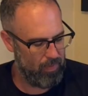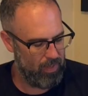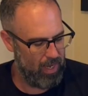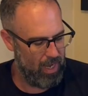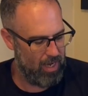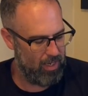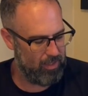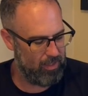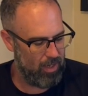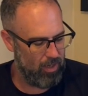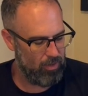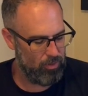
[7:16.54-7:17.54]
And it's
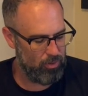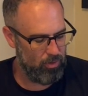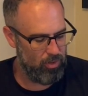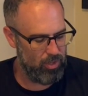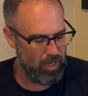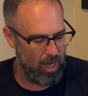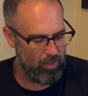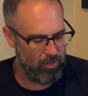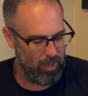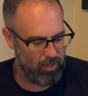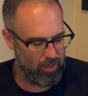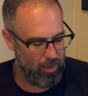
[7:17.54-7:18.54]
Uncle Scrooge and Donald
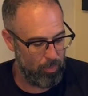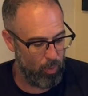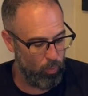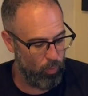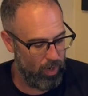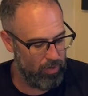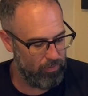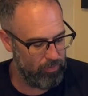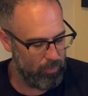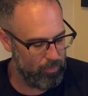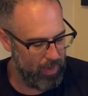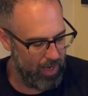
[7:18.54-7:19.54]
Duck #1
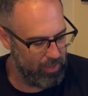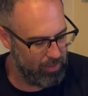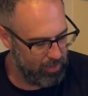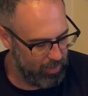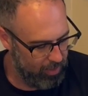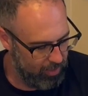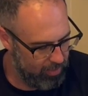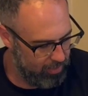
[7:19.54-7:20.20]
from 19...